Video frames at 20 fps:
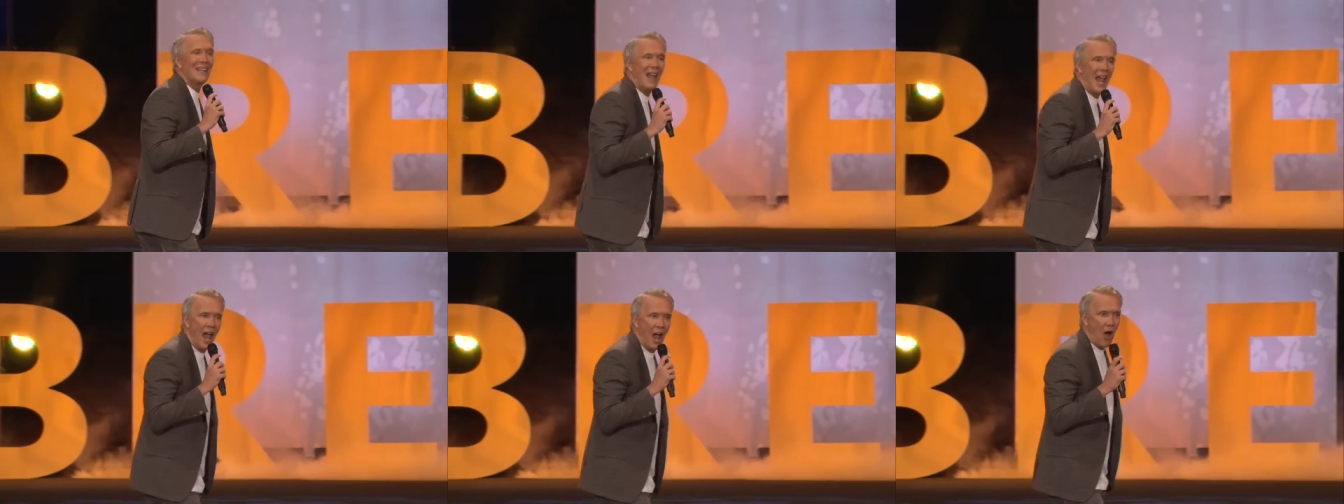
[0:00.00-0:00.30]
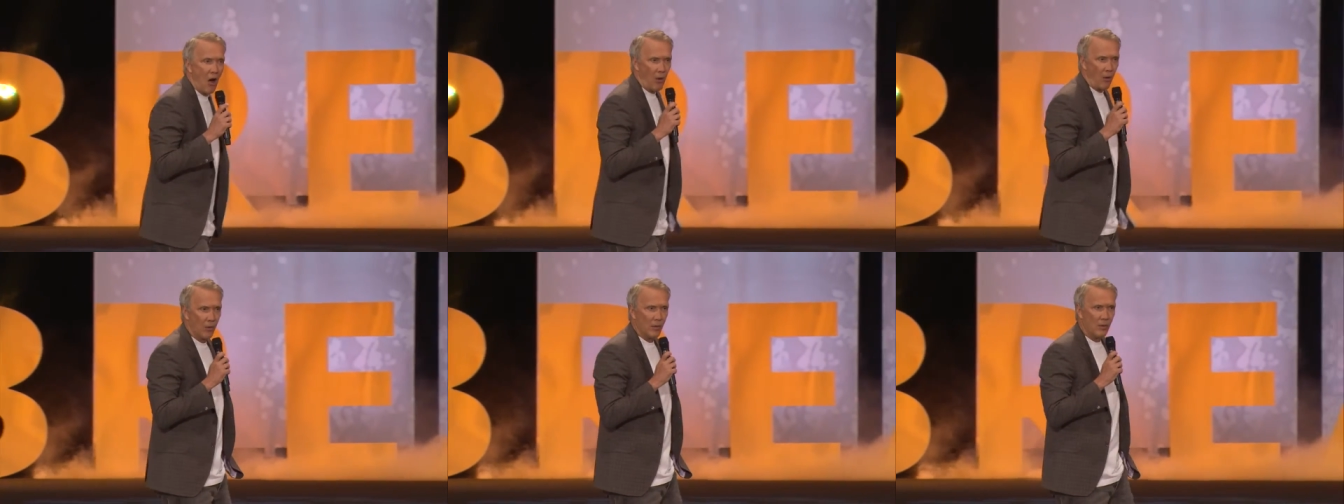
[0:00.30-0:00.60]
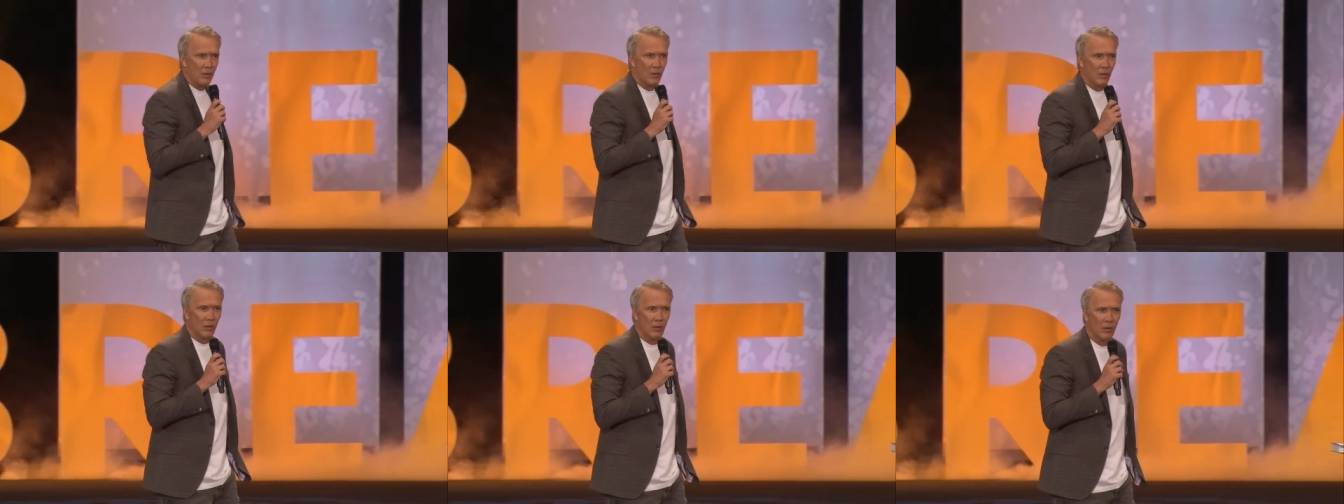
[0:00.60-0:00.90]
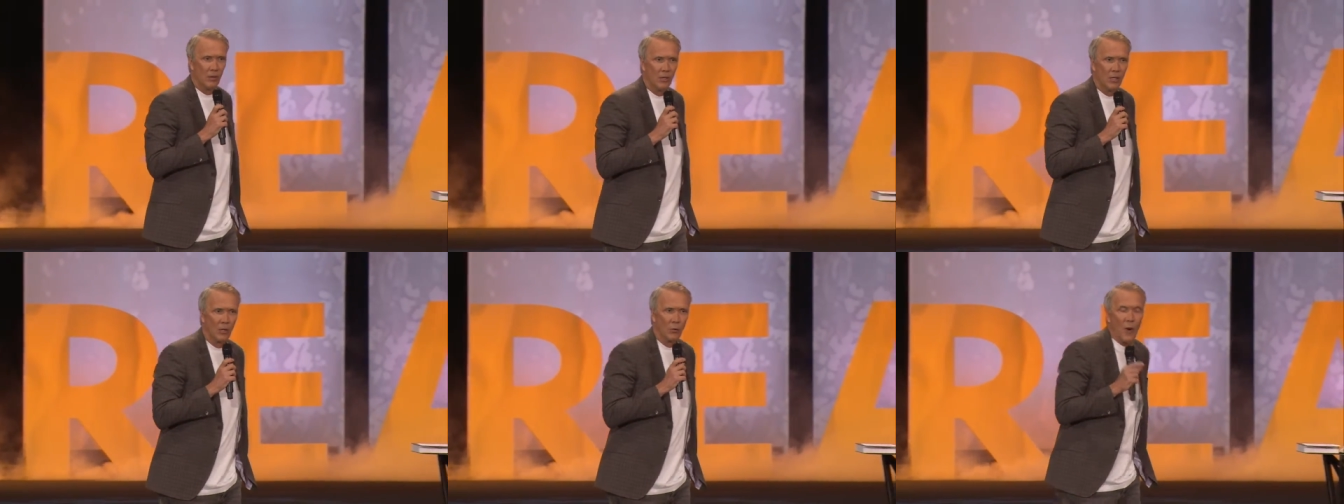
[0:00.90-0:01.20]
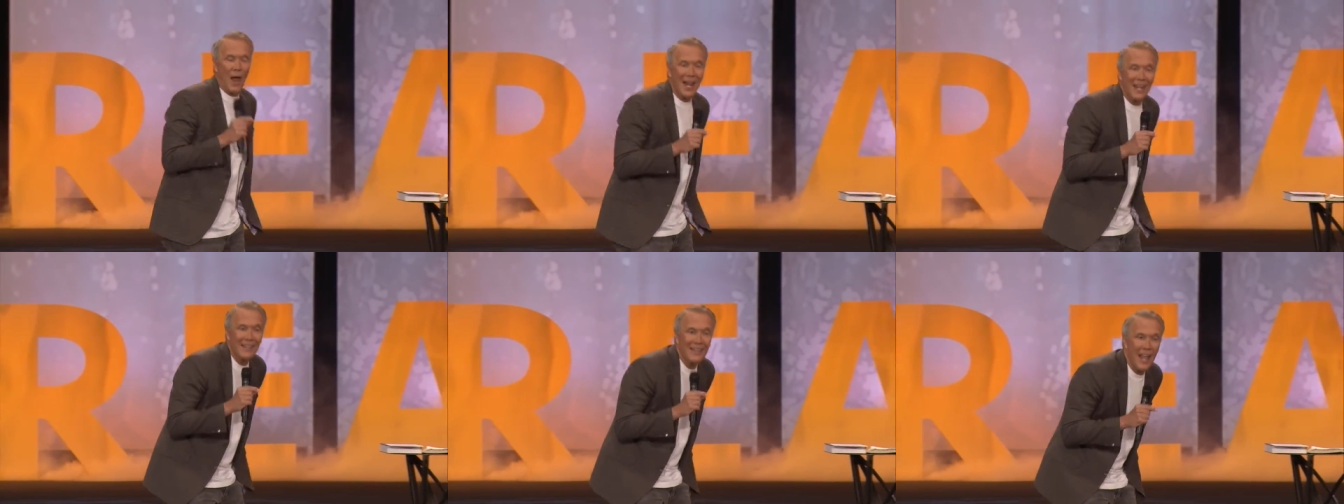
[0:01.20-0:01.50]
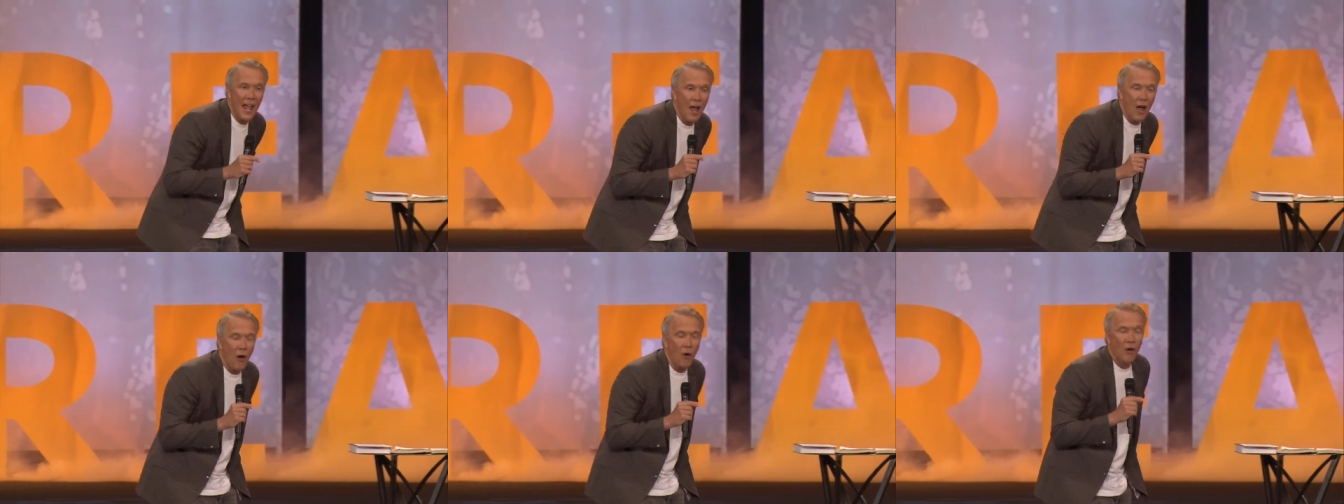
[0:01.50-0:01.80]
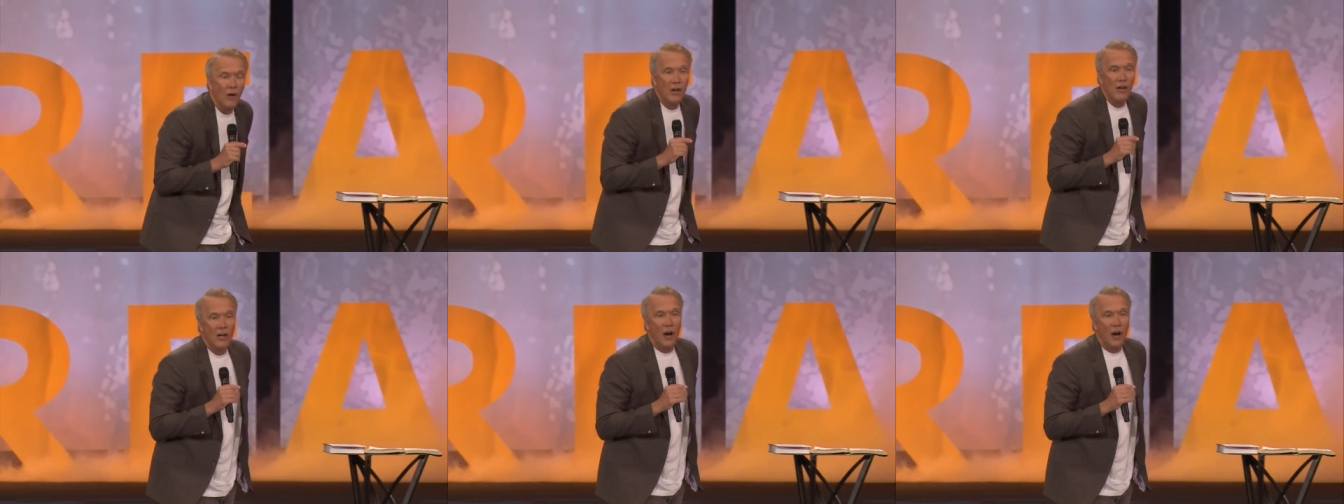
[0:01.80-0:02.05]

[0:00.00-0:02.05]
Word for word: now, right now,